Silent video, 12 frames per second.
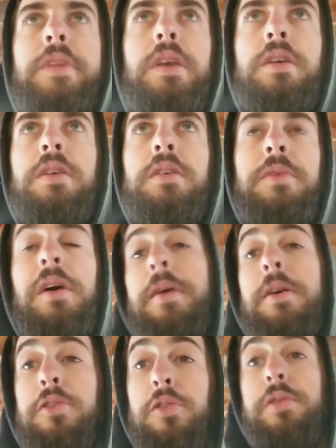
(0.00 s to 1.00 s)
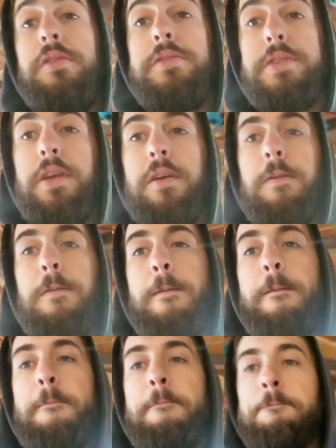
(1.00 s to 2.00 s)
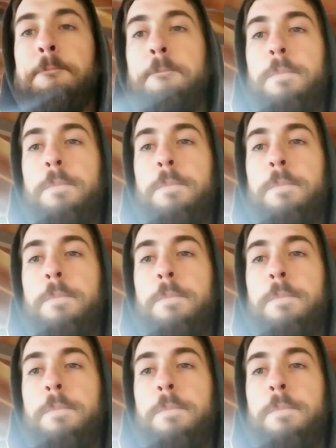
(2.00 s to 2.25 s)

probably about 2 years again, and